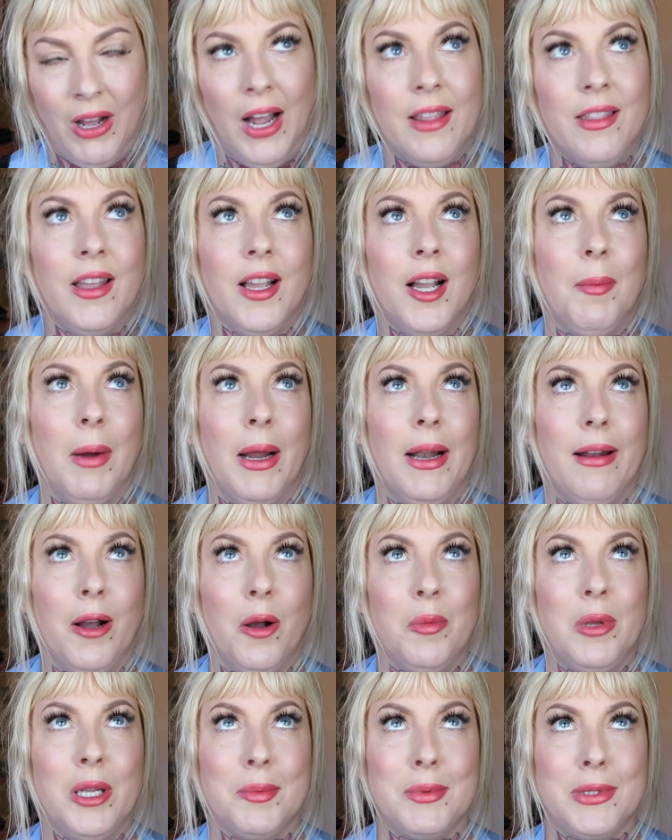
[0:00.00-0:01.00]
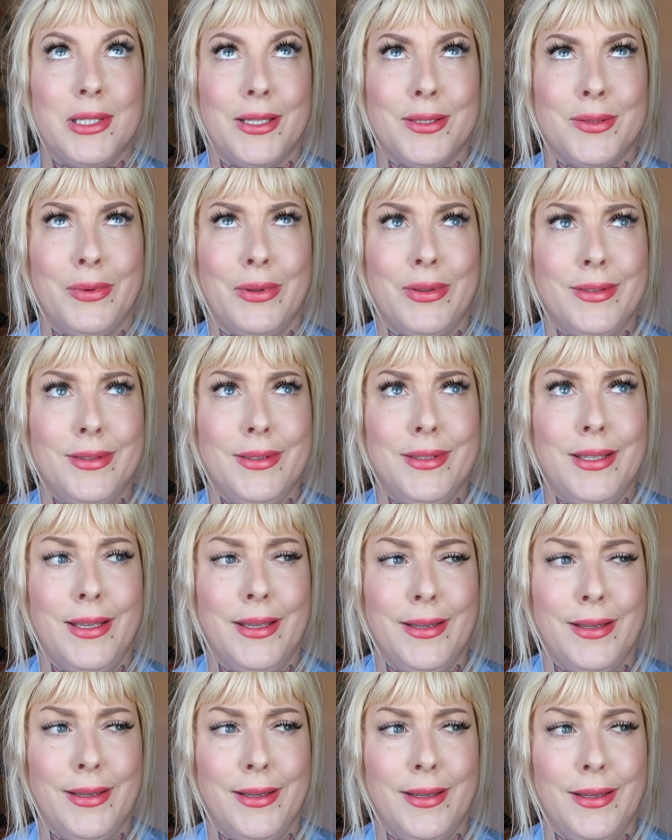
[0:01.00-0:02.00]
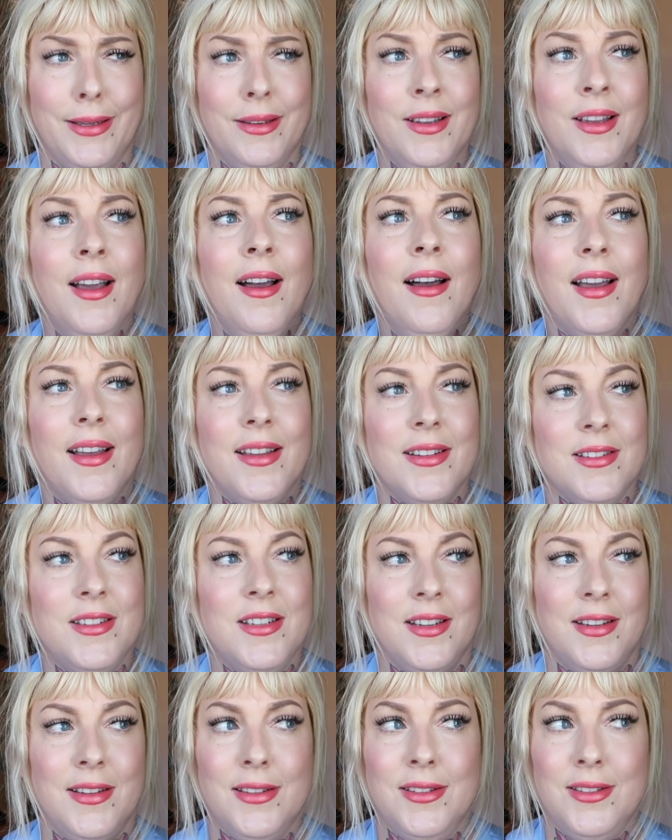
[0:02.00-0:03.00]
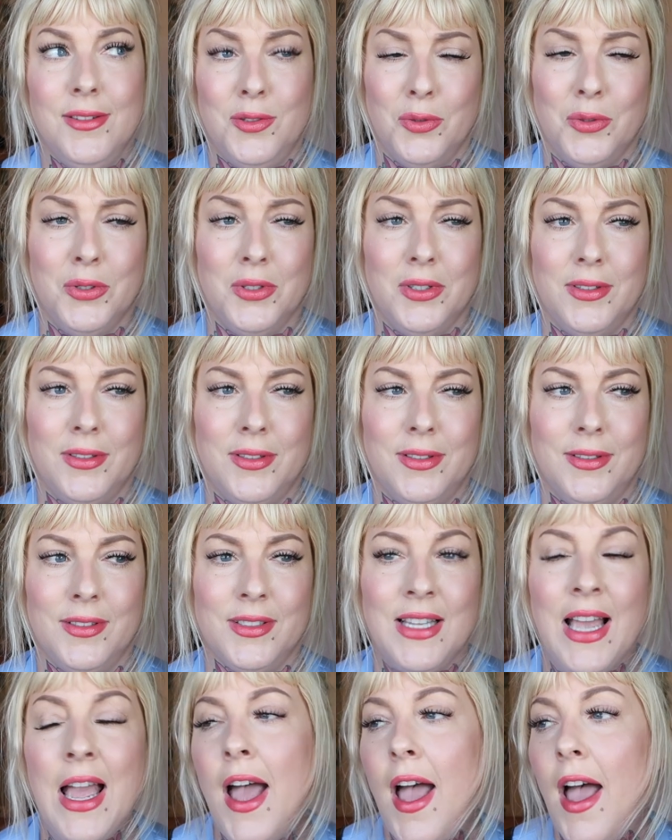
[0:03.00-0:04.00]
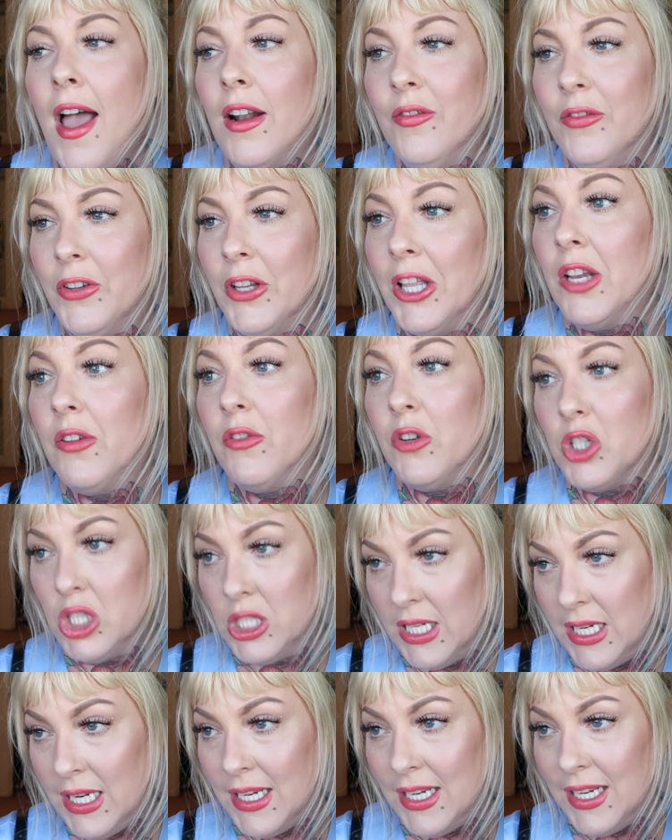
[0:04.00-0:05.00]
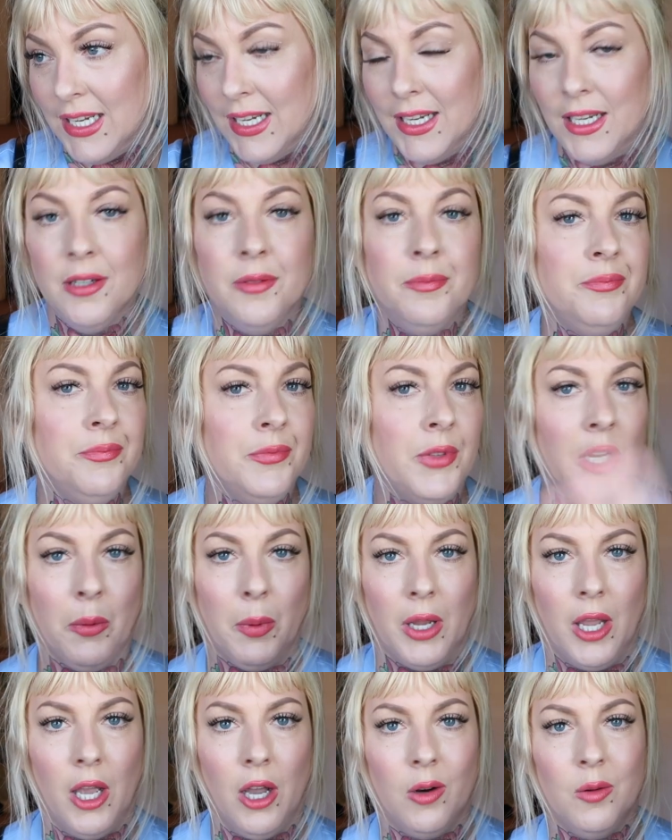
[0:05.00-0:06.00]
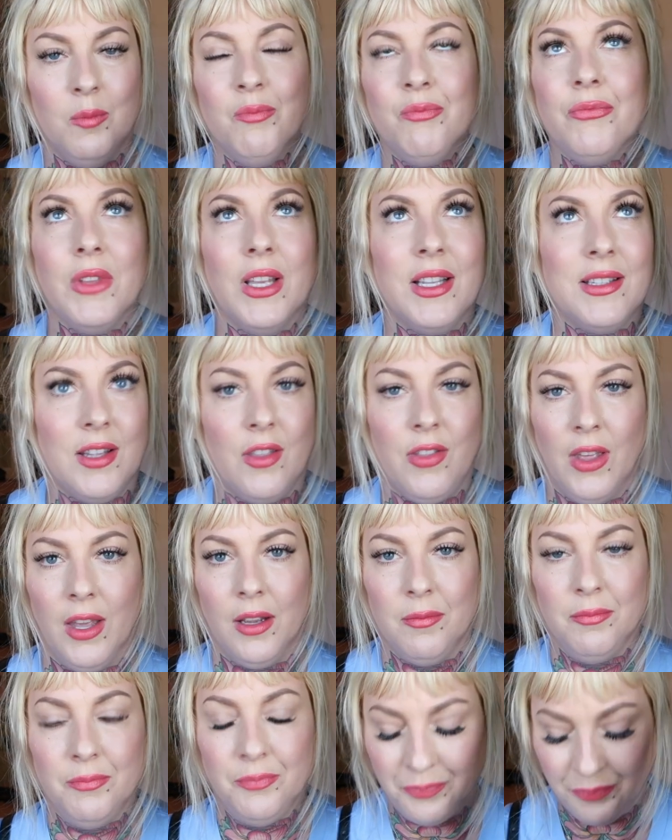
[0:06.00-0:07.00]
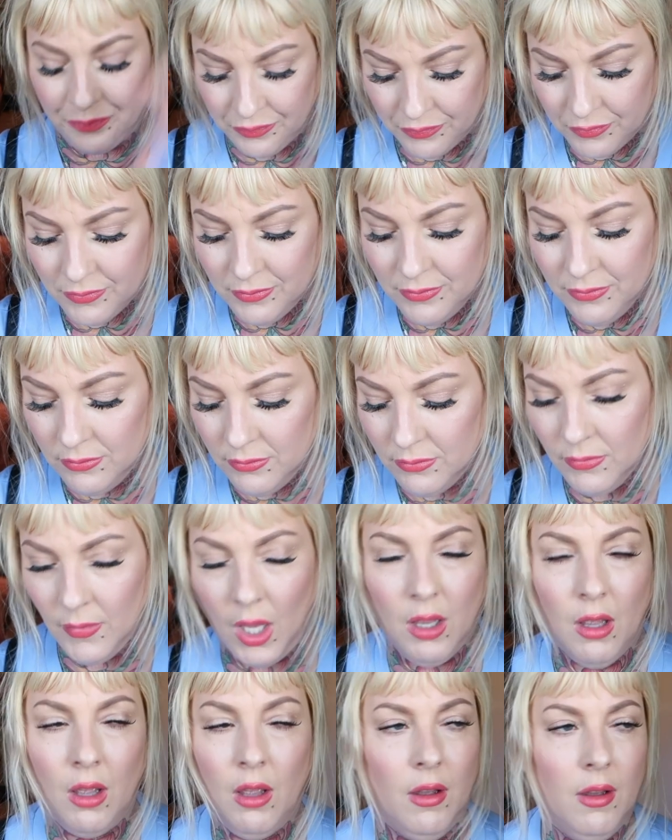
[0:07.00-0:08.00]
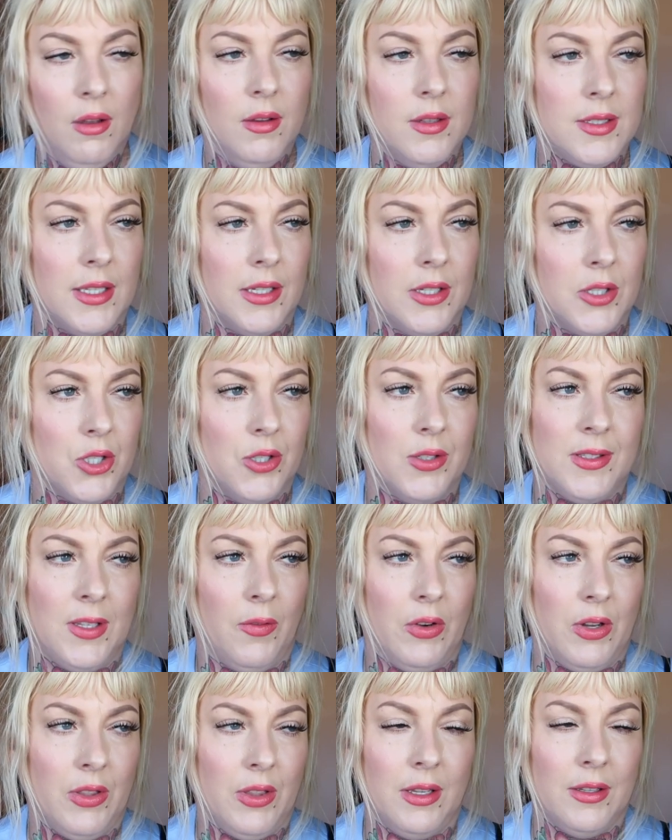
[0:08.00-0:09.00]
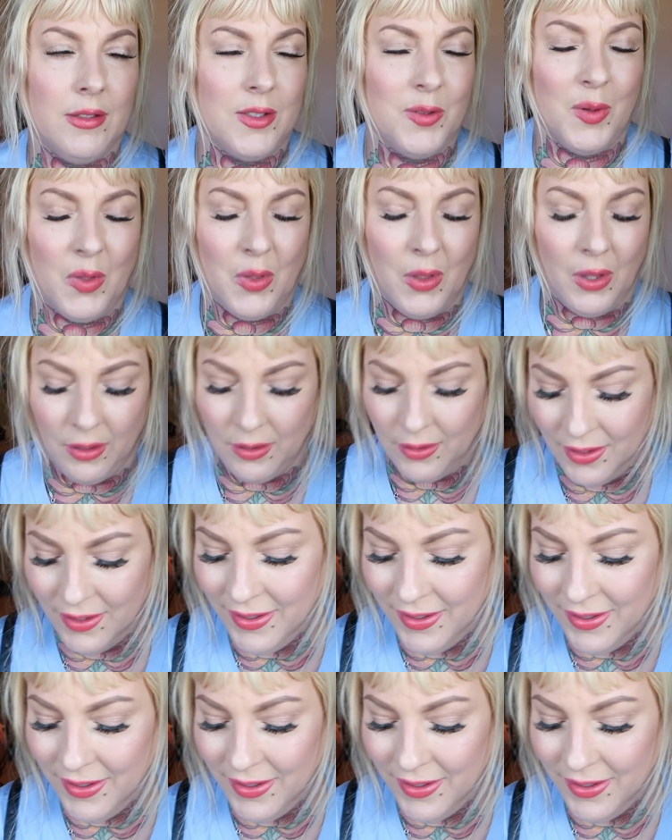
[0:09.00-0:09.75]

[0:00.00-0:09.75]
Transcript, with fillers: I think I might now be obsessed with tea and tea stores and flavored tea. Here we go. It's a thing. Seanna turns everything into a thing.